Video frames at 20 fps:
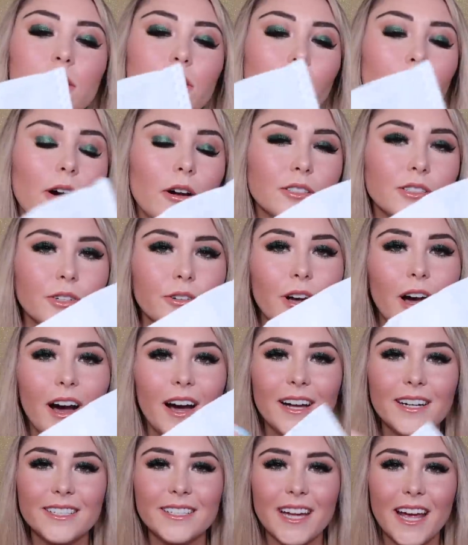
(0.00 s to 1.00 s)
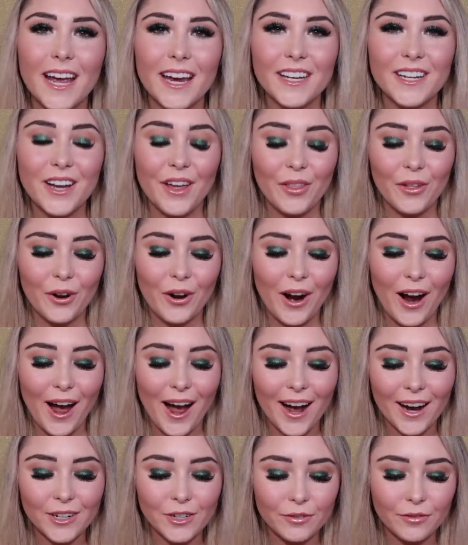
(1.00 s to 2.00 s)
So I also got another
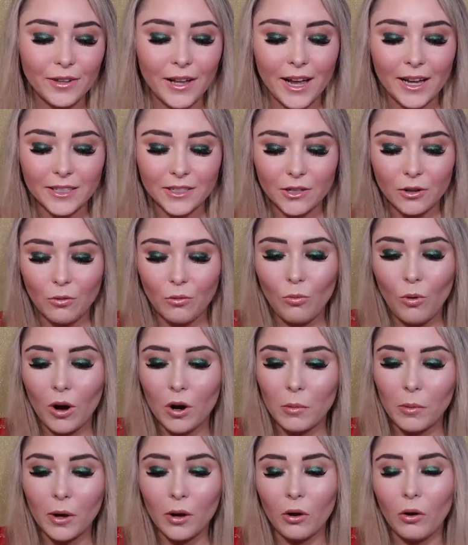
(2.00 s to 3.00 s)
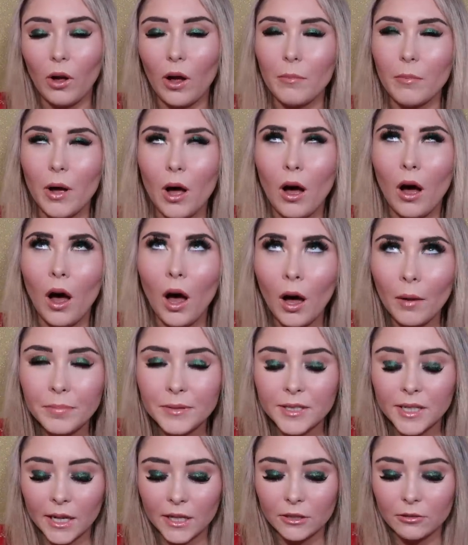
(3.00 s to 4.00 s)
Hydro Flask water bottle. I'm
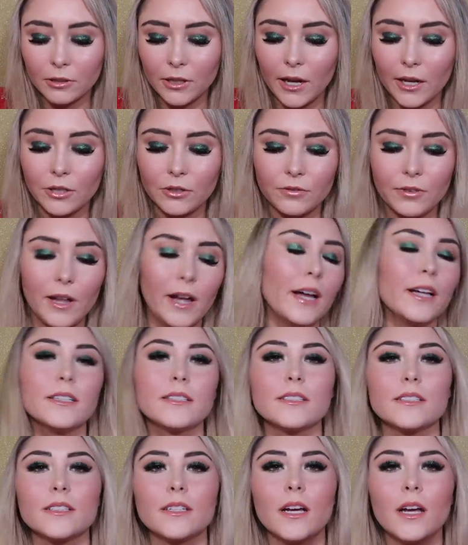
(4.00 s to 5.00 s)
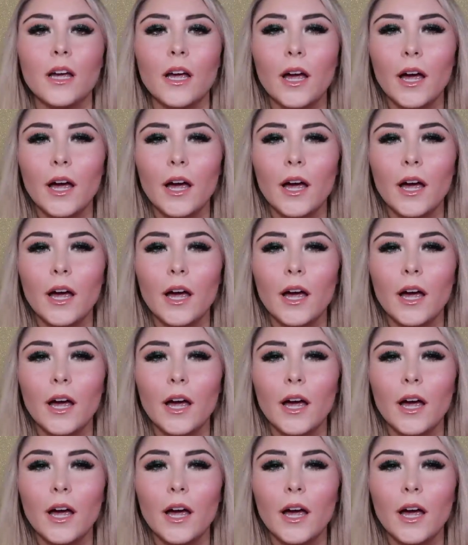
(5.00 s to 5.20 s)
obsessed with Hydro Flasks.